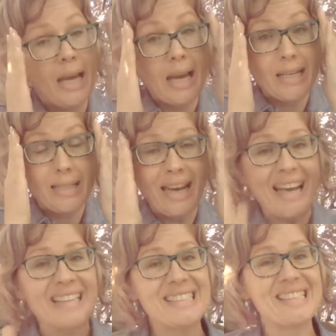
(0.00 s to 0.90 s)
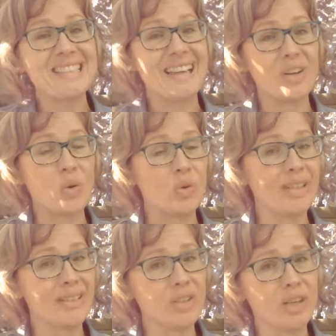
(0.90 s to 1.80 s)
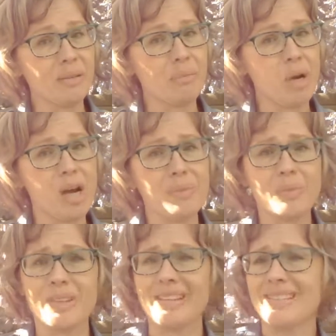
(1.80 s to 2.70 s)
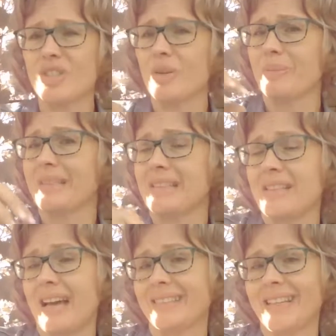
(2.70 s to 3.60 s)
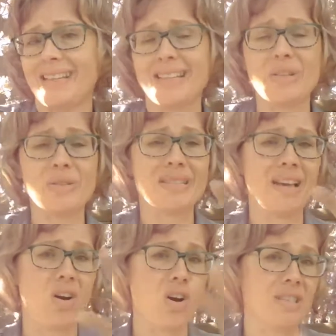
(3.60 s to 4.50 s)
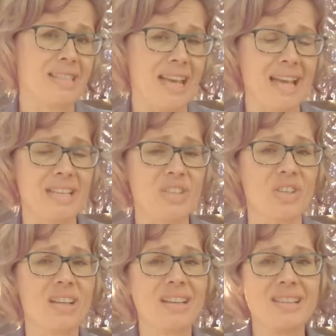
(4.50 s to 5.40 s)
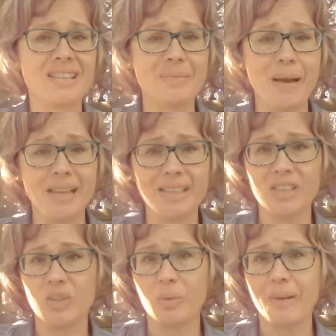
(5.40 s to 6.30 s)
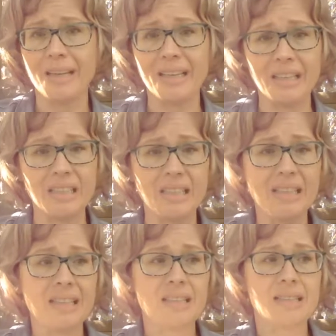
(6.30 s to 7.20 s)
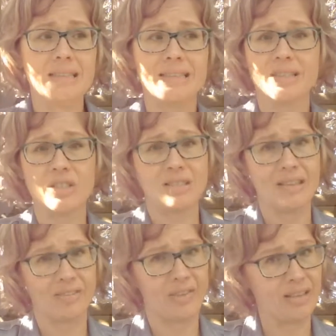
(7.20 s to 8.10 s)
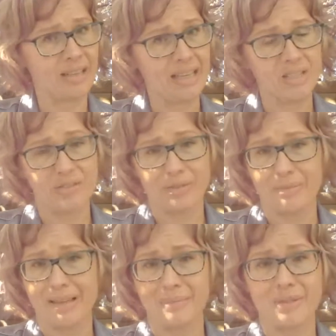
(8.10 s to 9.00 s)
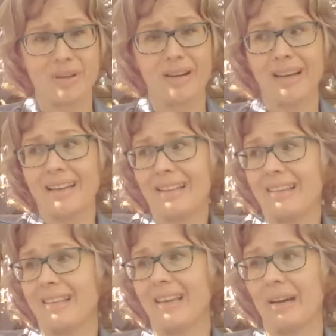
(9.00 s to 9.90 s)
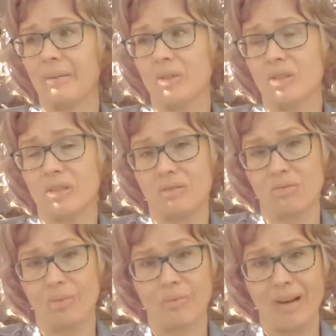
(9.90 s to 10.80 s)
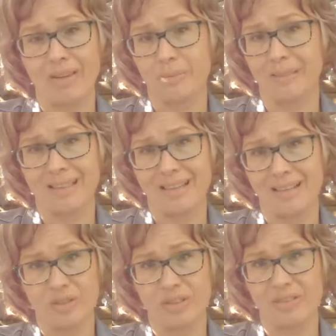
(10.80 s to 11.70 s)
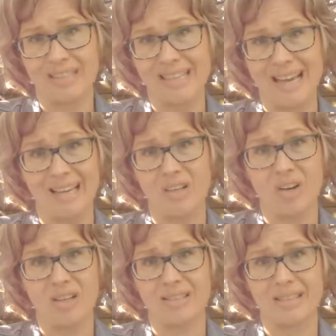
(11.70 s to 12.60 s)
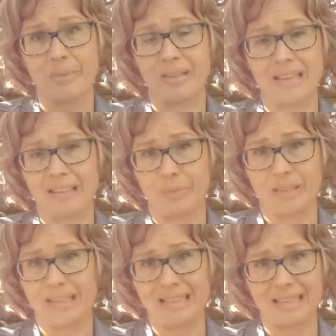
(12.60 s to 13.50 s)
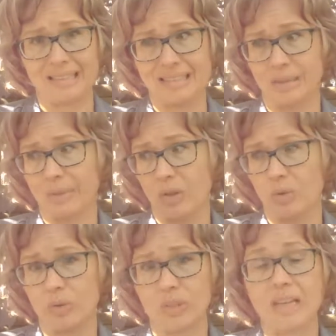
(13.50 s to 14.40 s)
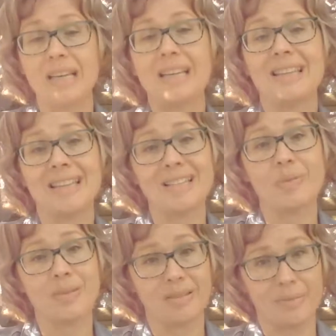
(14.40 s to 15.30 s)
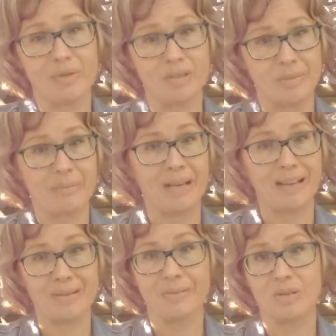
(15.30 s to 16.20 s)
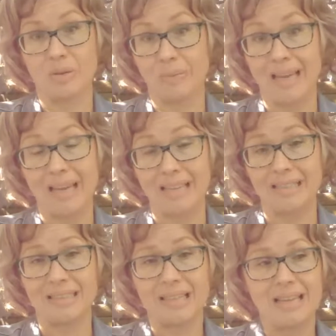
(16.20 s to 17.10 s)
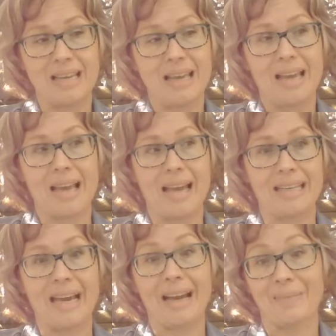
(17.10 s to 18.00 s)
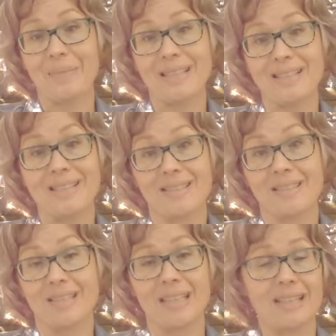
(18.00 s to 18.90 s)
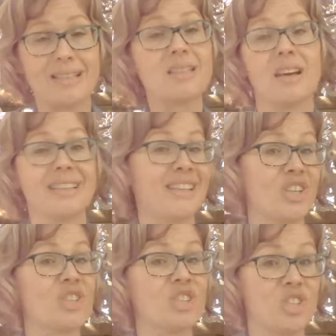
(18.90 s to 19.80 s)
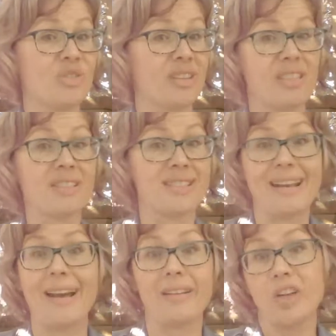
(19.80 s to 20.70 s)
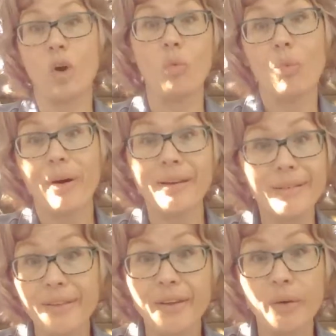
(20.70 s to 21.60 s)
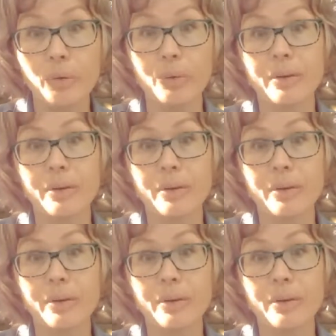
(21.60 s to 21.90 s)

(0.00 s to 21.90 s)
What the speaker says: And I did that whole kindergarten mom with, I showed up at the snack day and then you stay all day and you're smiling and you're waiting, and it's just not very engaging for me. I'm sorry. I think I would just rather play Settlers of Catan, honestly, when they get a little bit older. This was supposed to be my husband's domain, and I miss that he's not here to do the things that I don't want to do.